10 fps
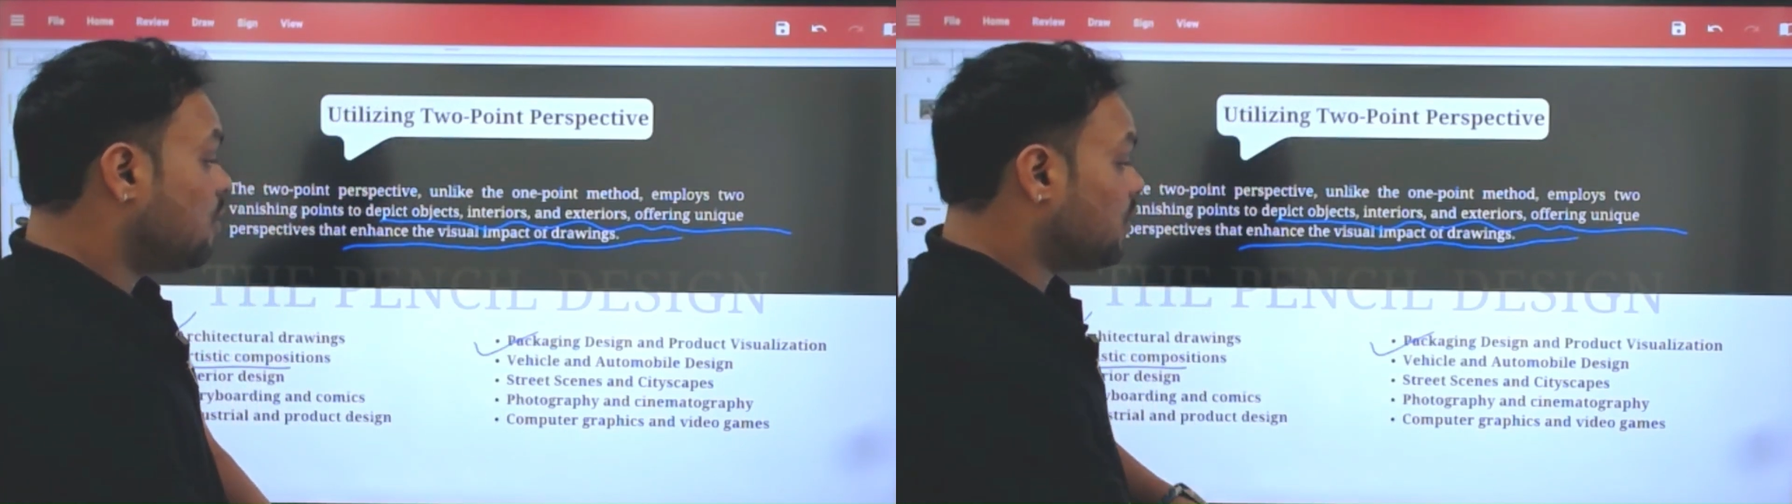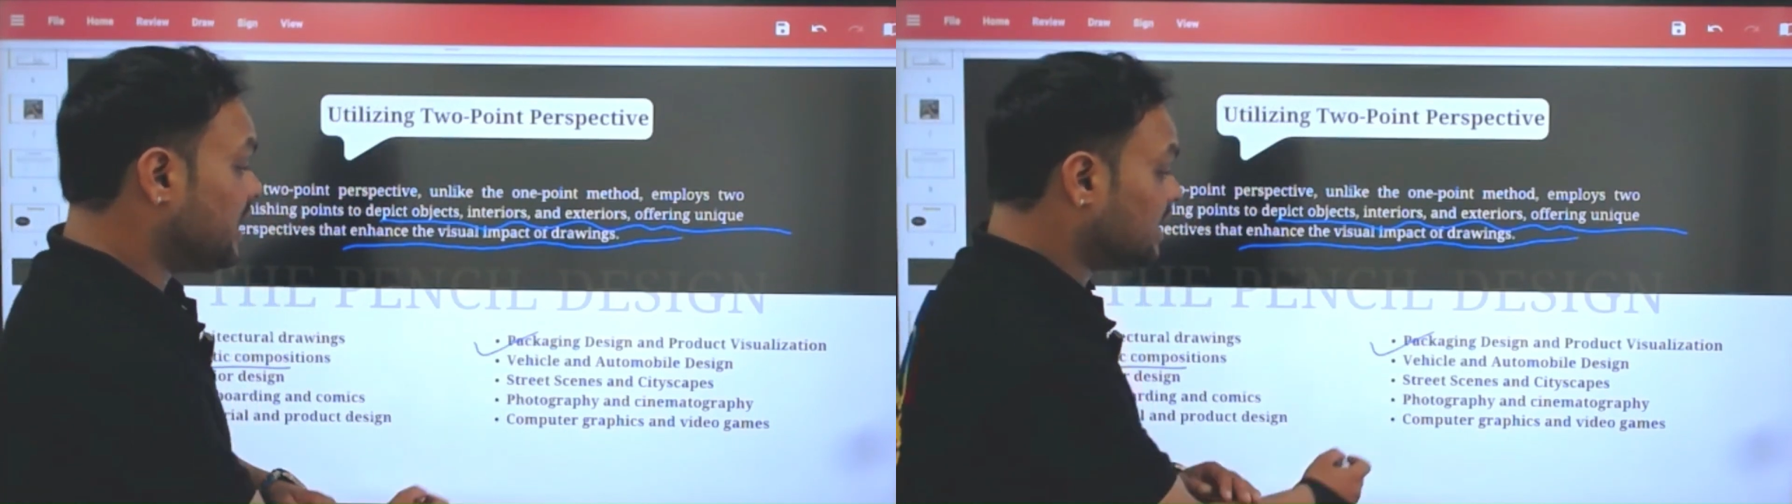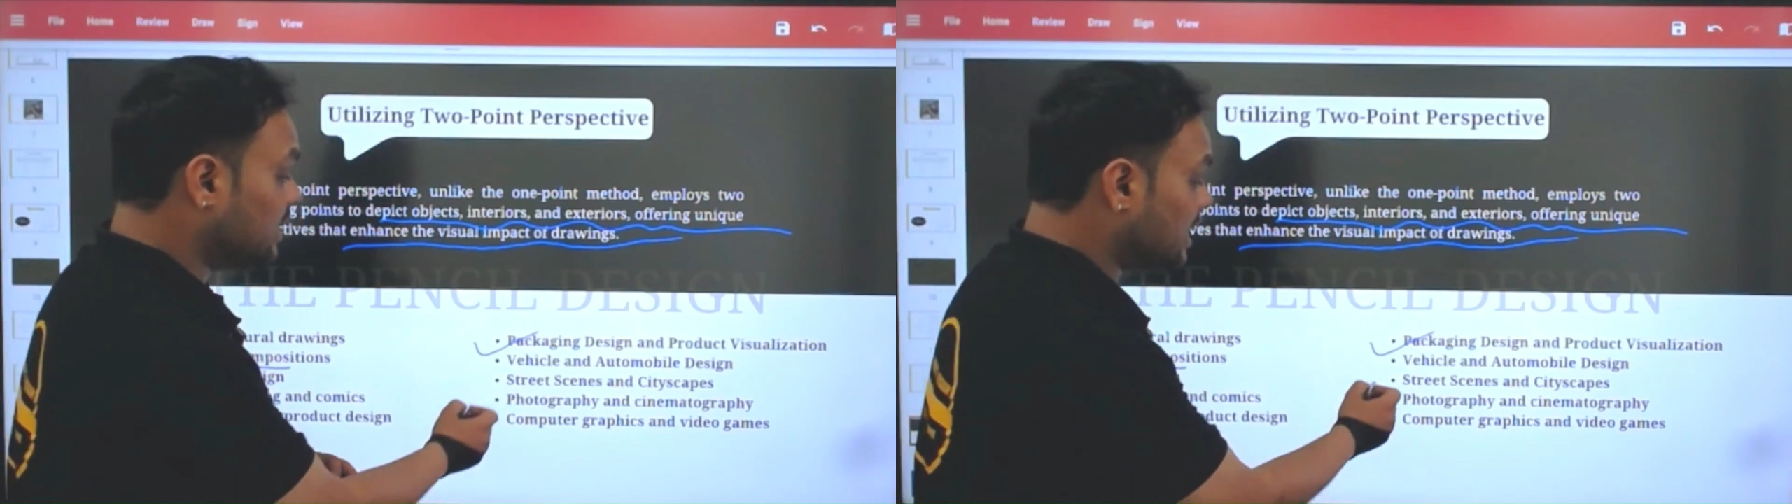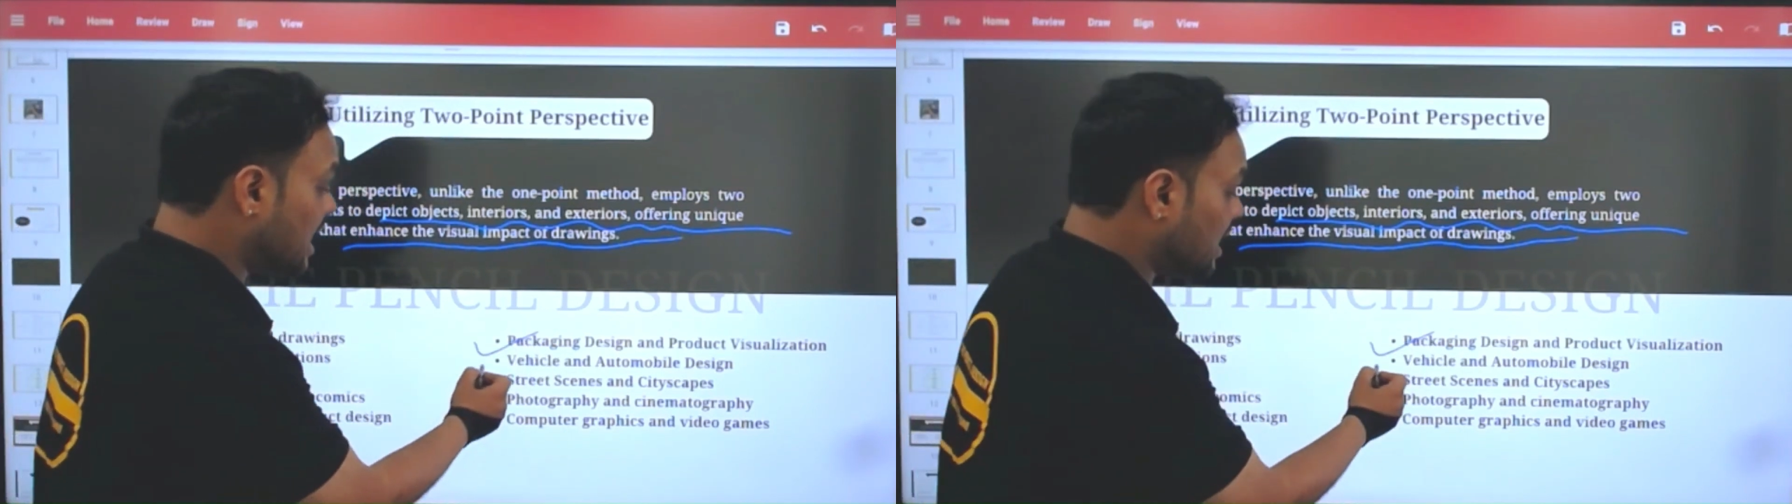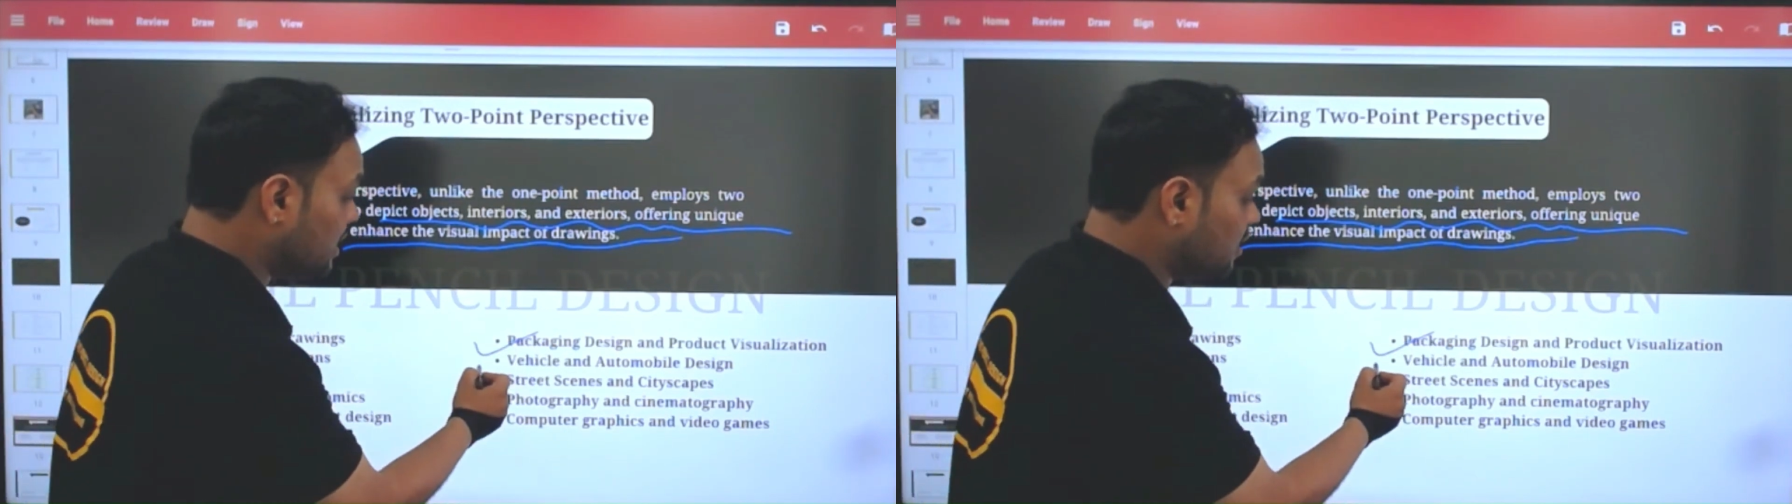vehicle
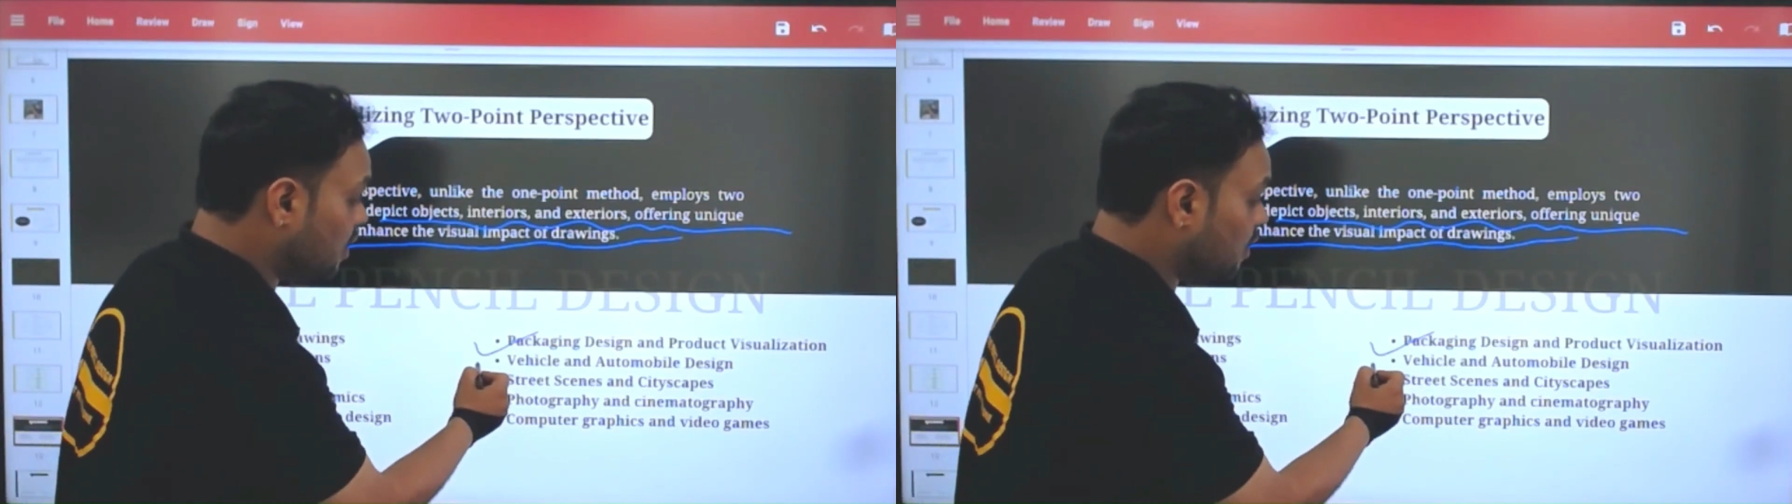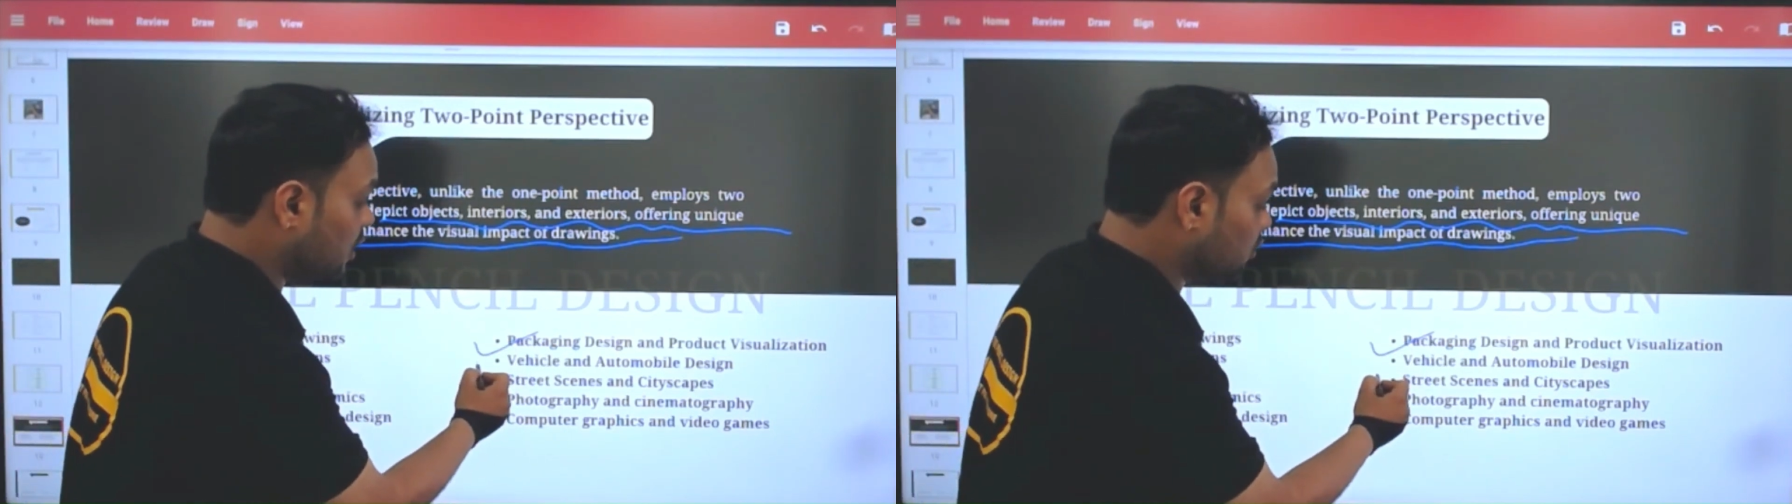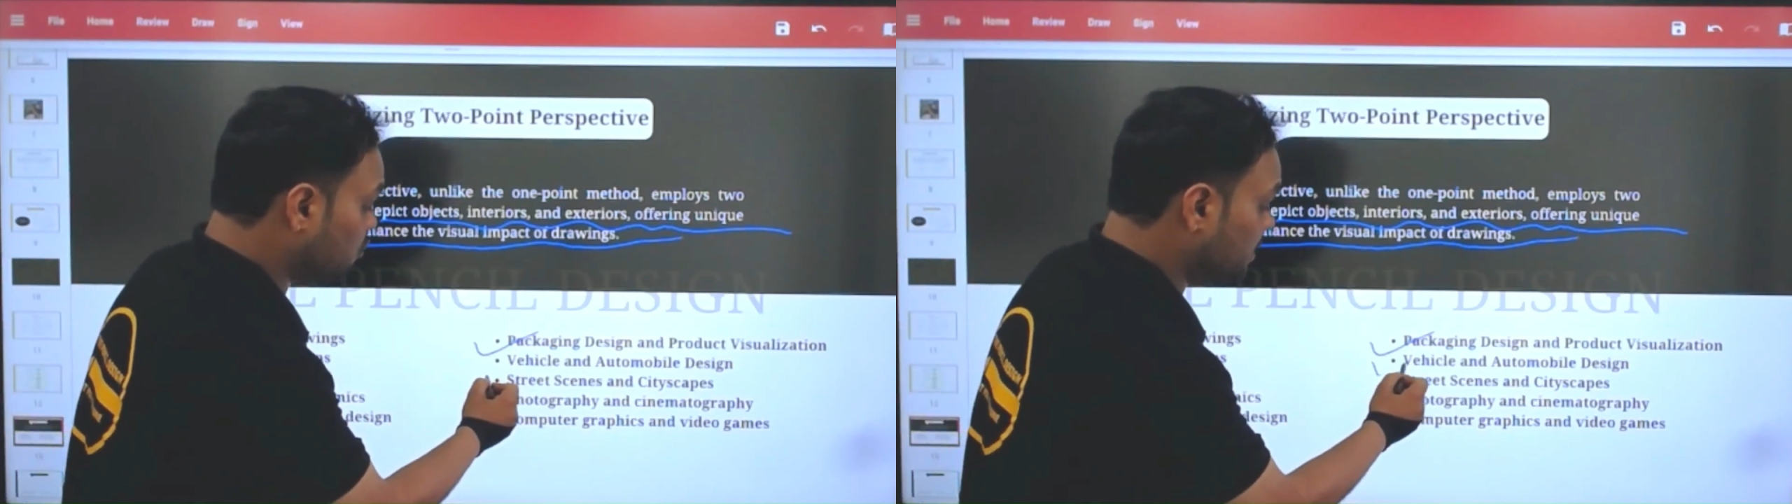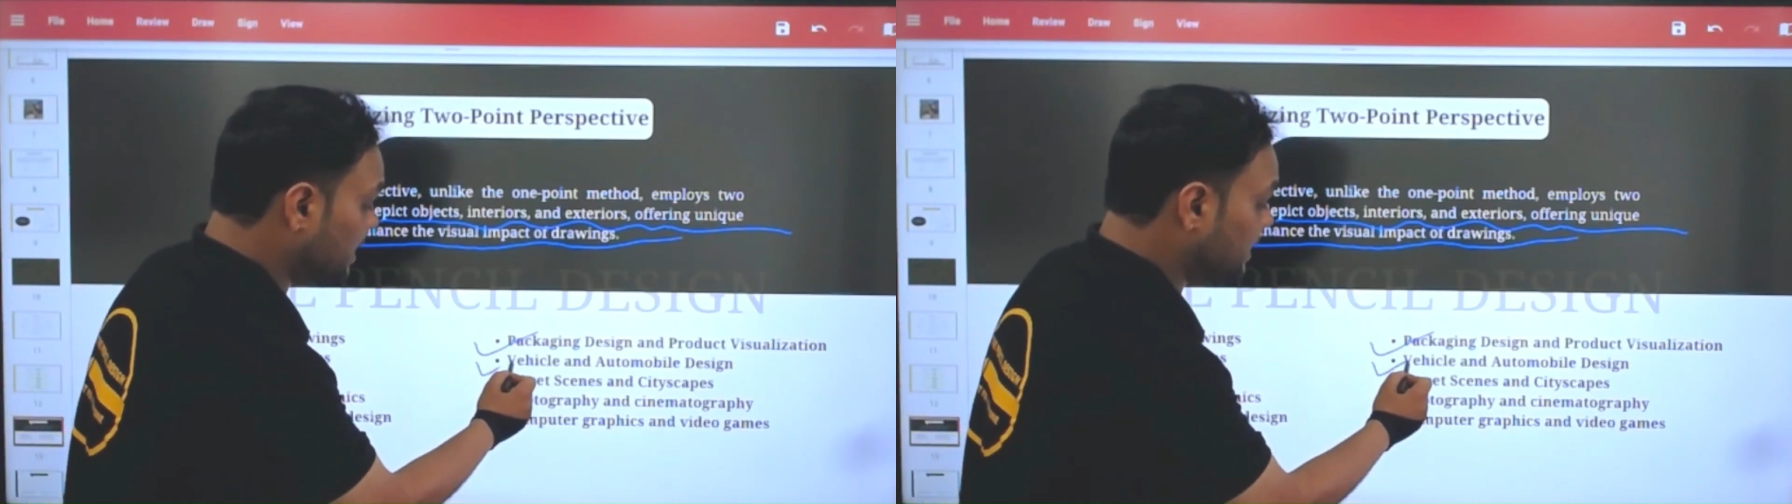and automobile